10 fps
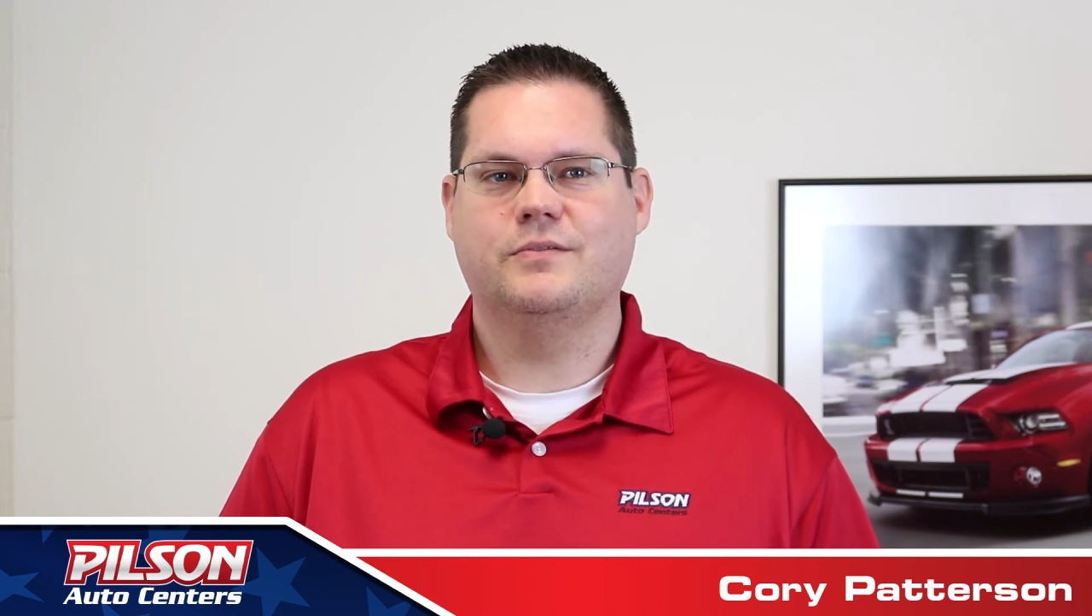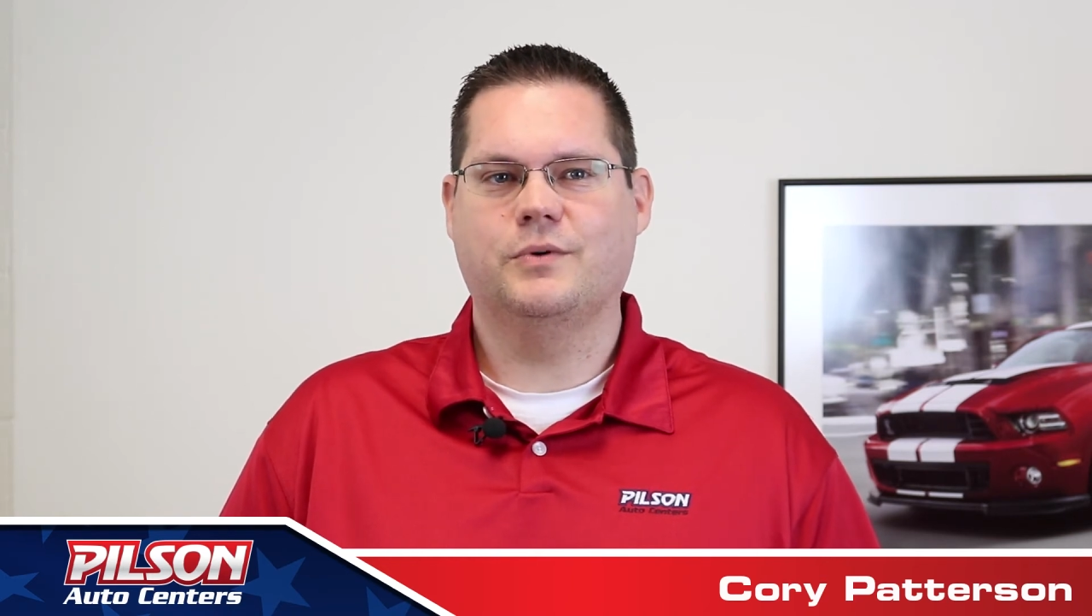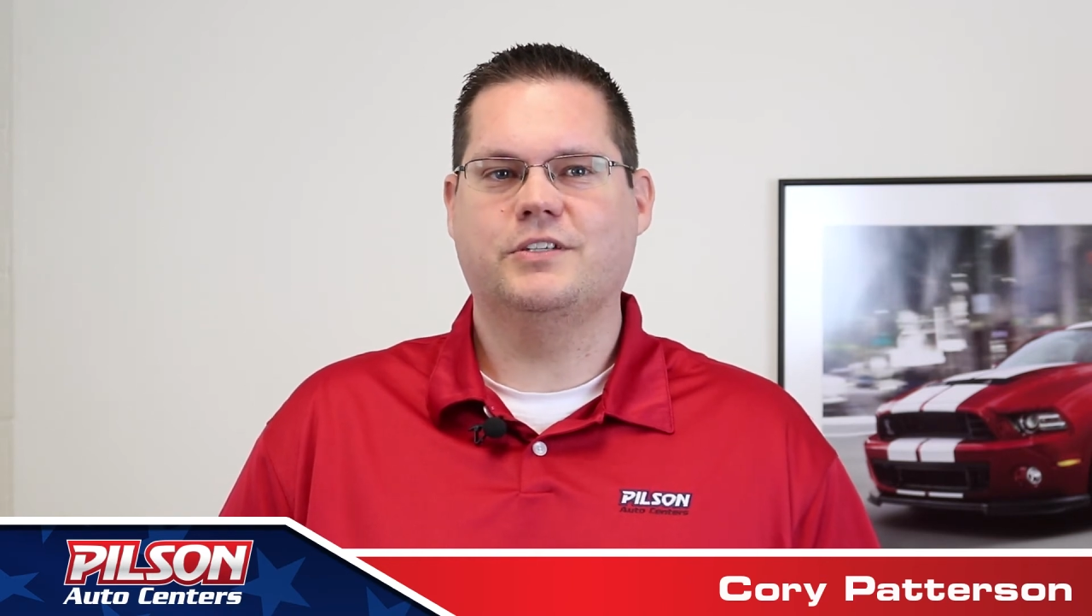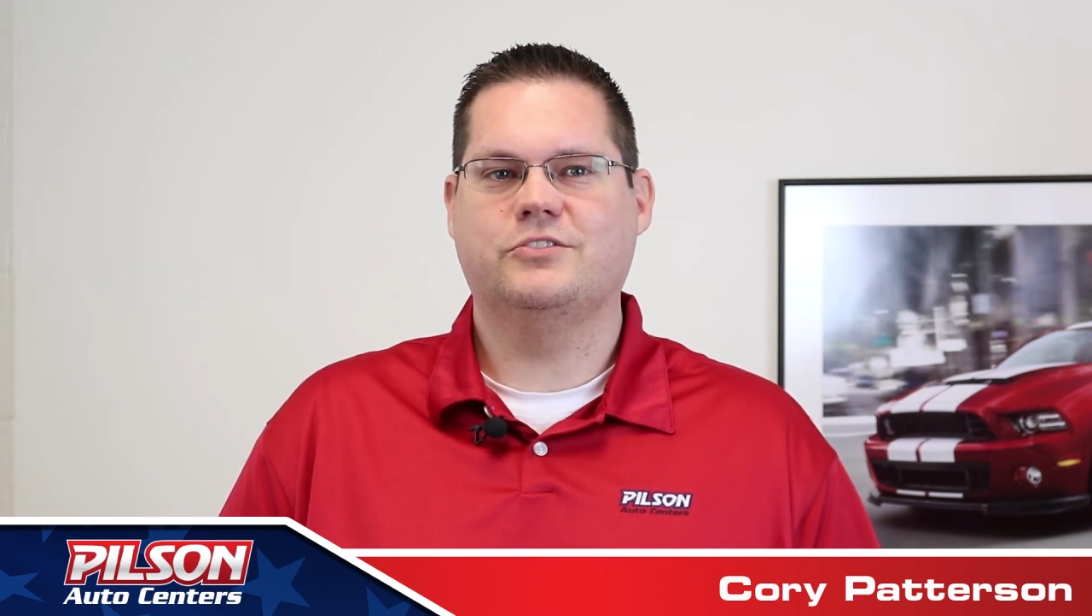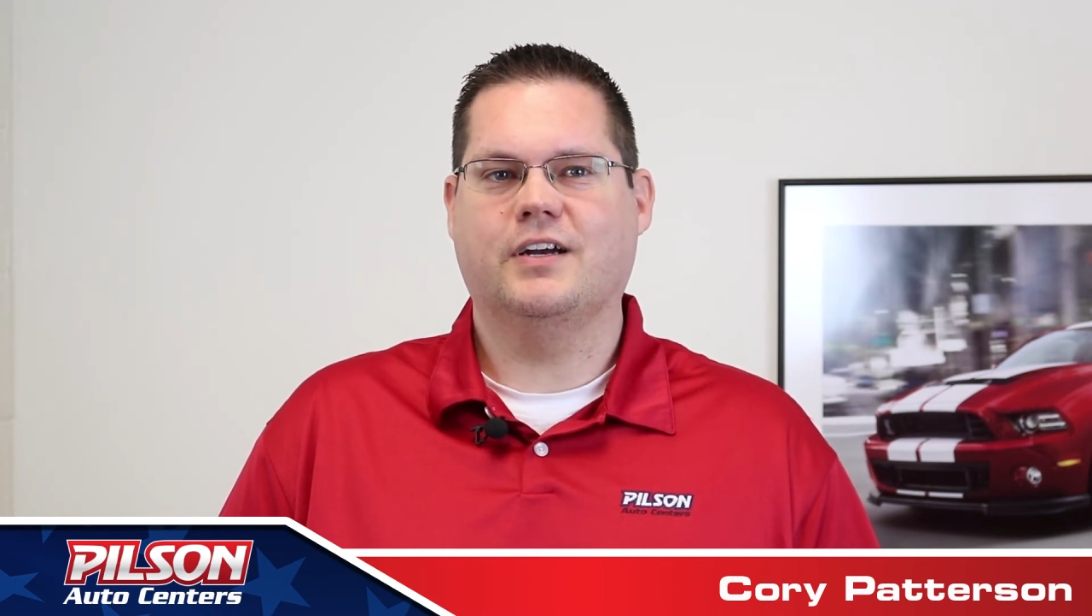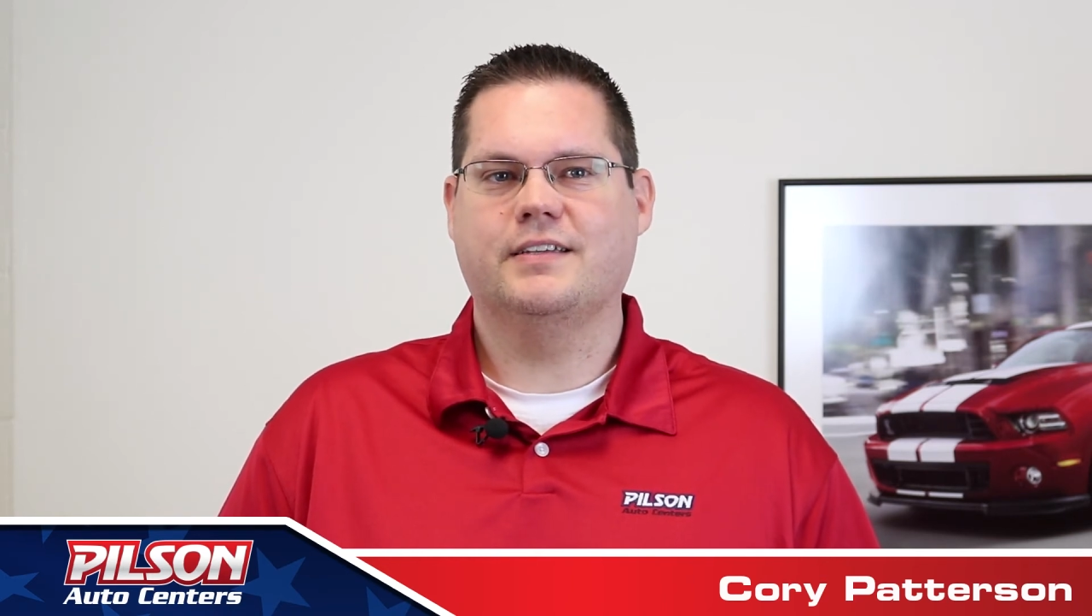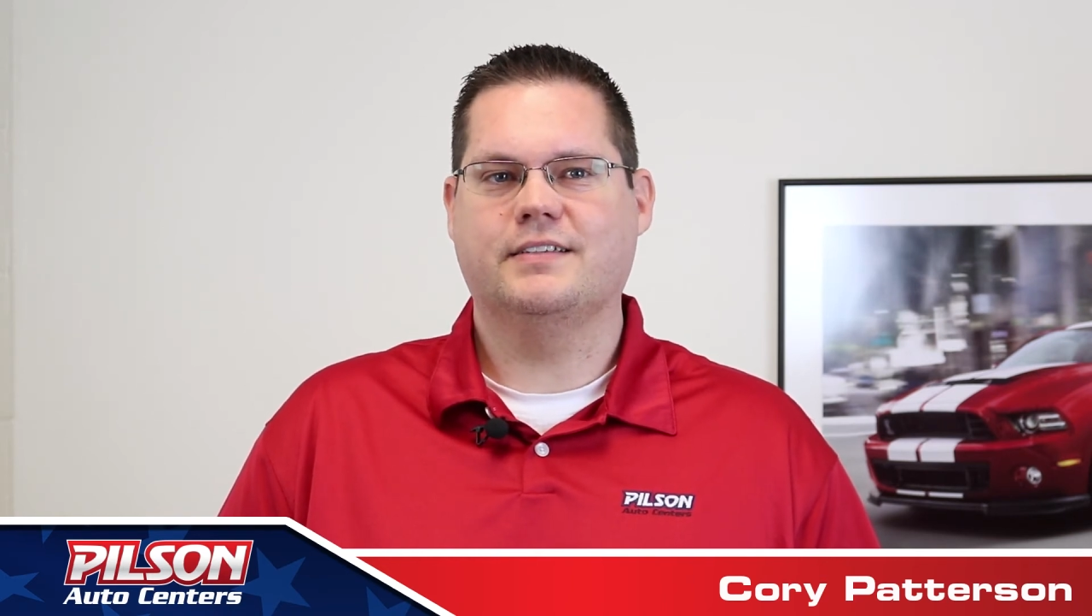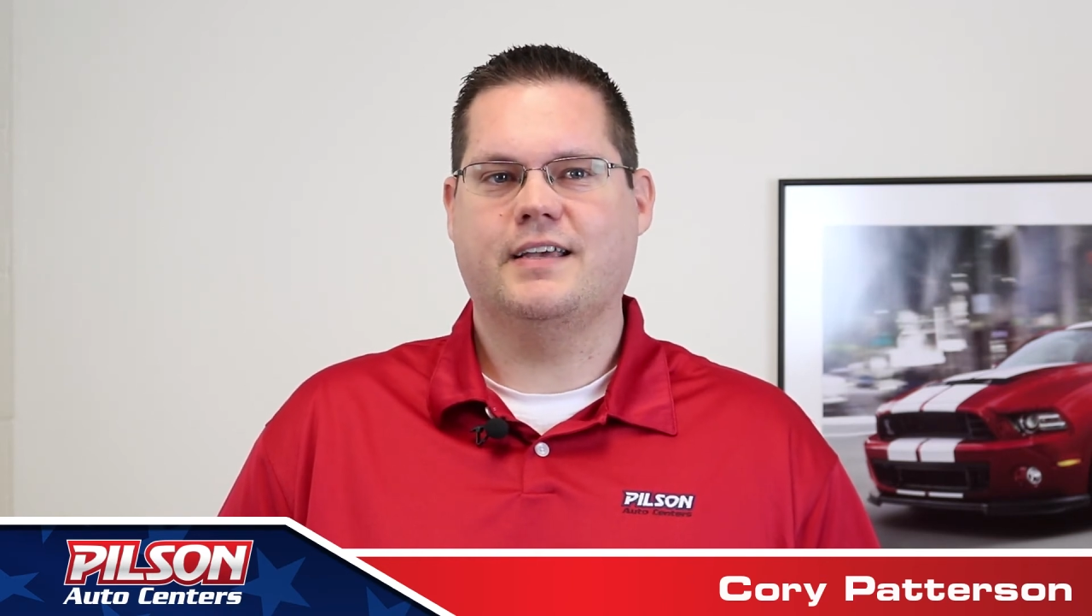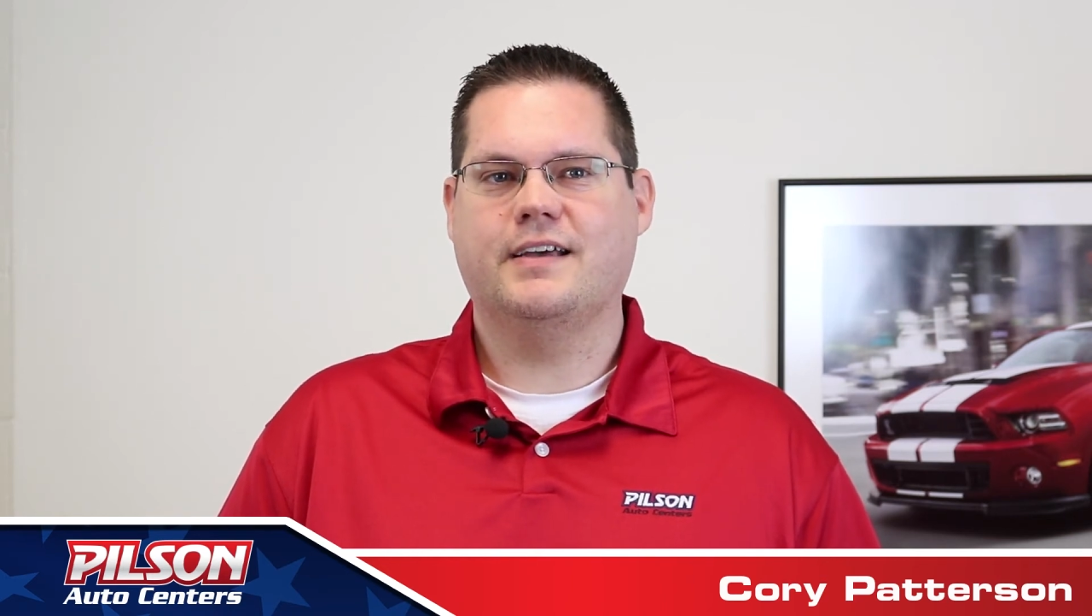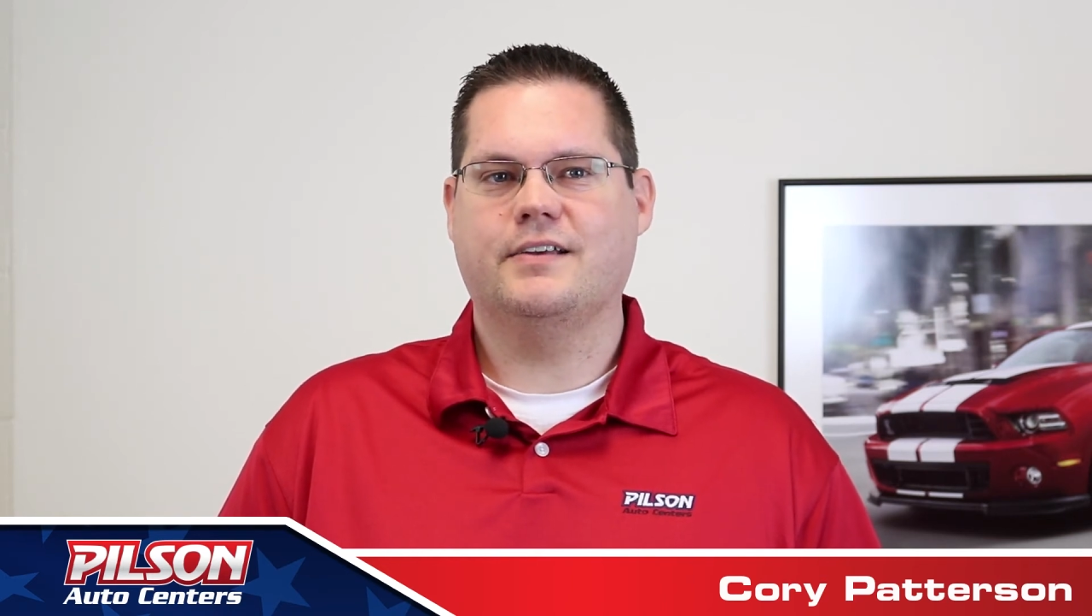wanted to try
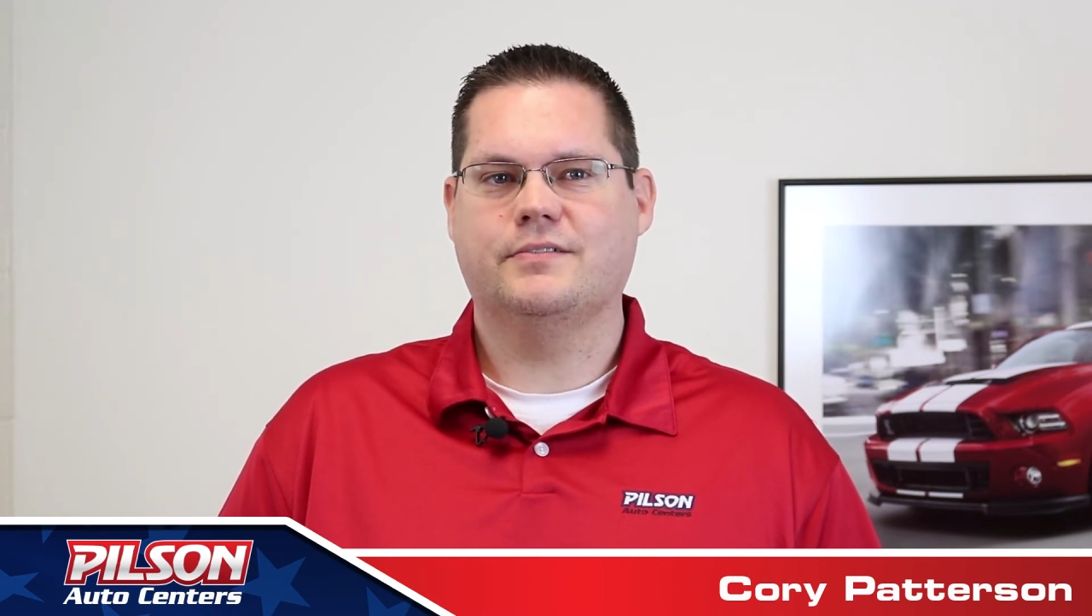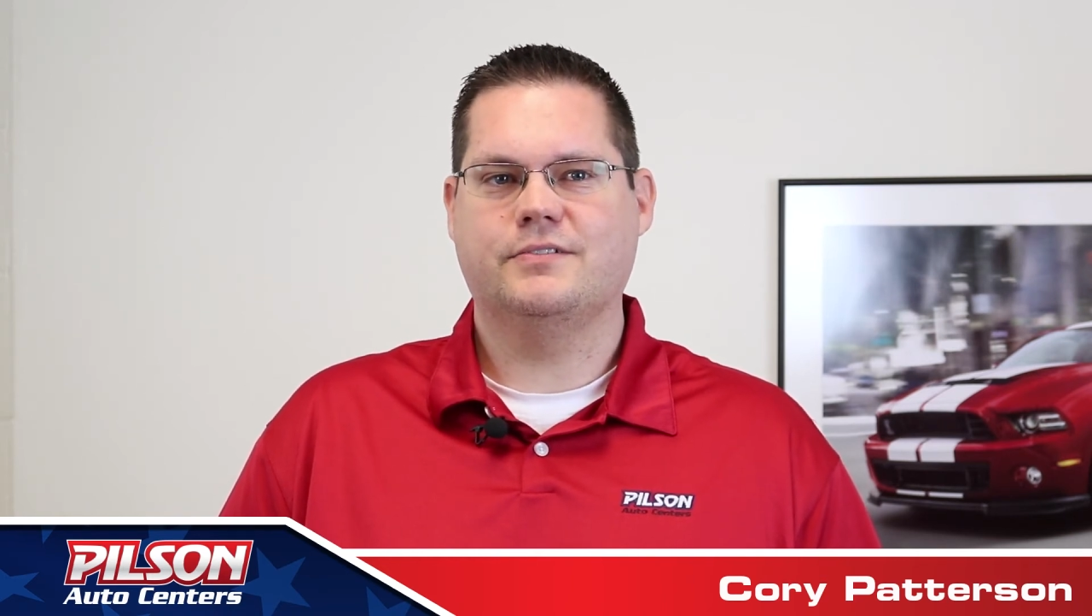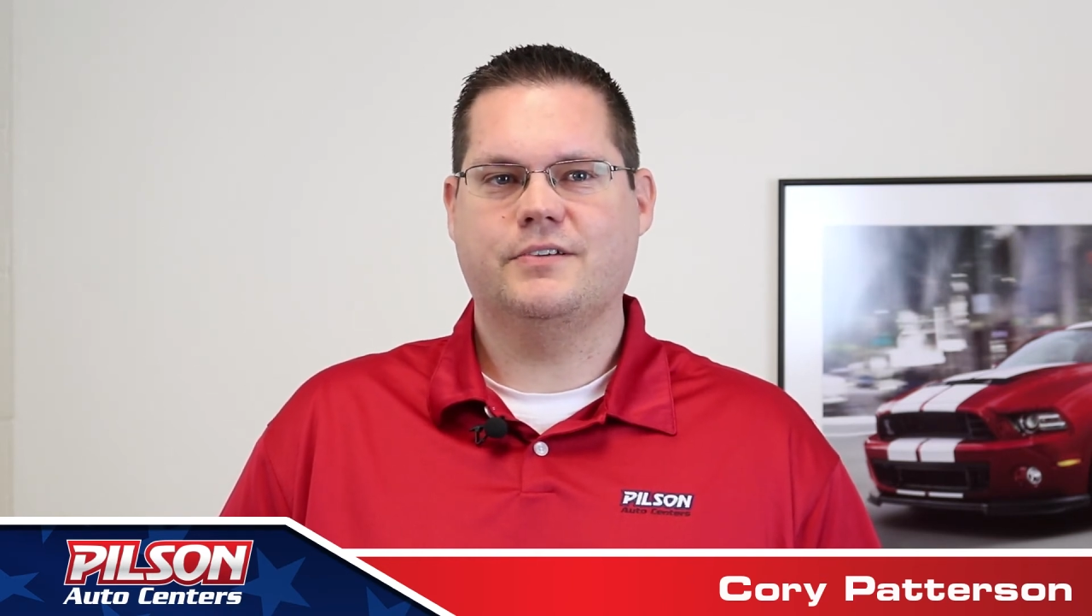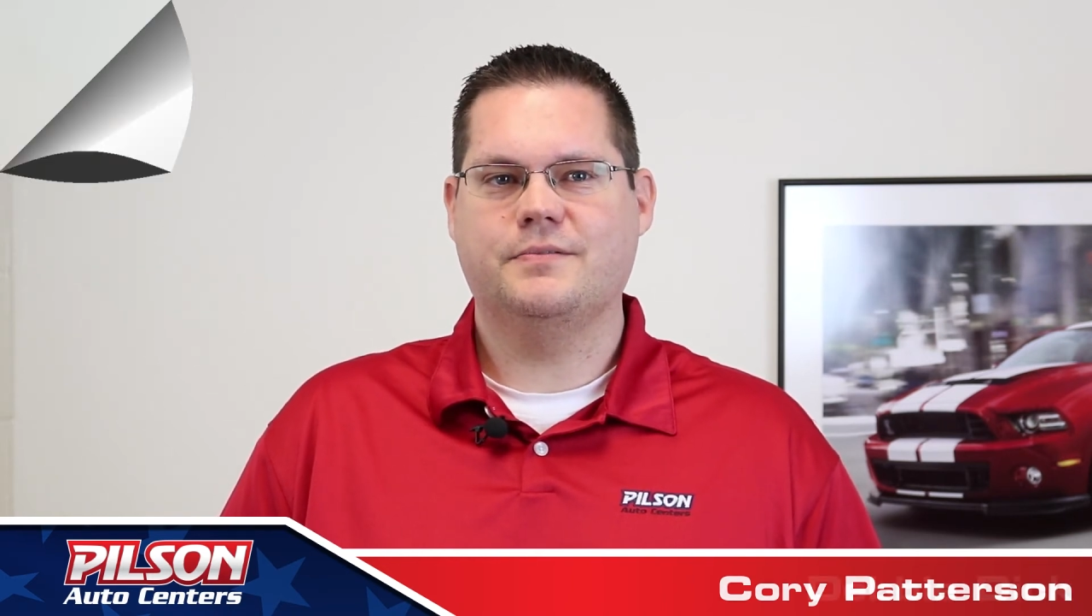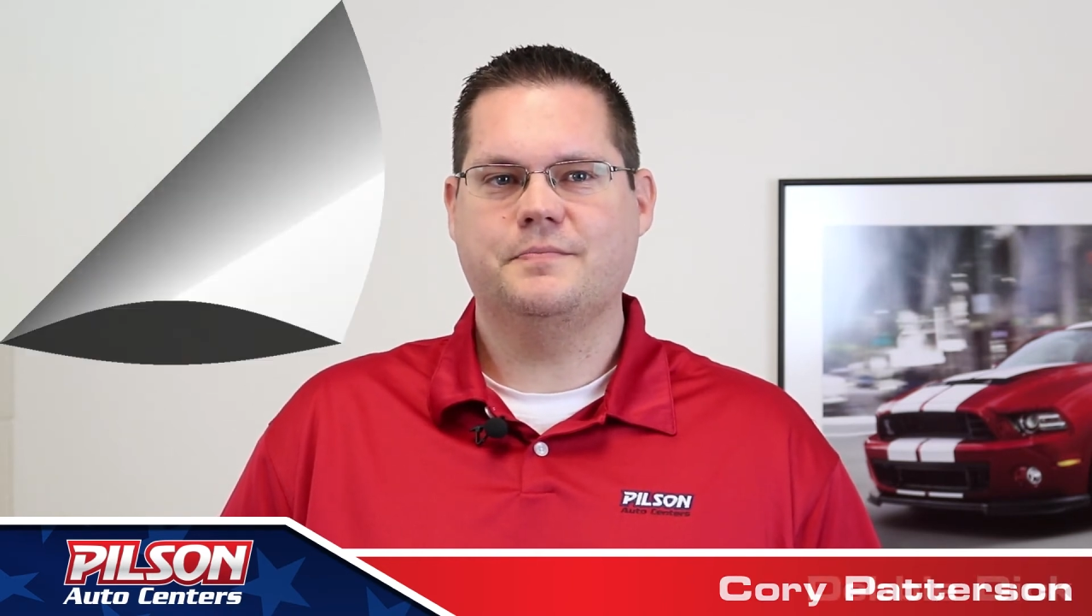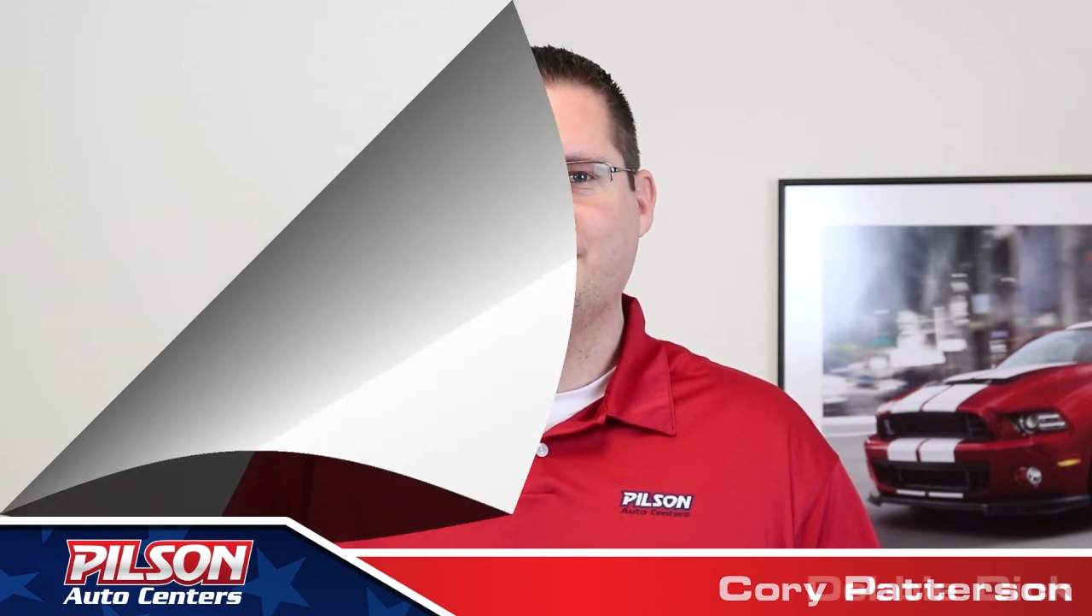this out. So.